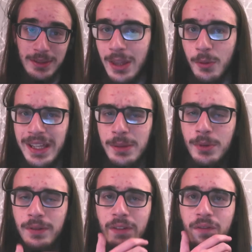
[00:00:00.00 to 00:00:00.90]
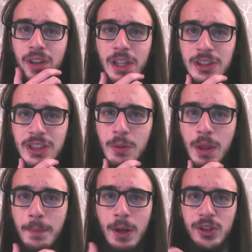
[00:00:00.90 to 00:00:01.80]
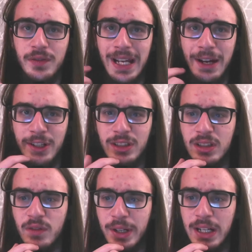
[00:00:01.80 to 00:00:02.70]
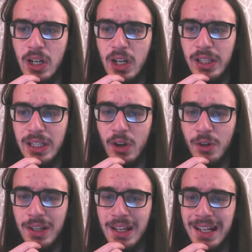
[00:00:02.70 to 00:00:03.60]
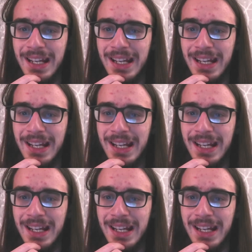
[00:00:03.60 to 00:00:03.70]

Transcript: And the way the movie floods you with a bunch of characters very early on,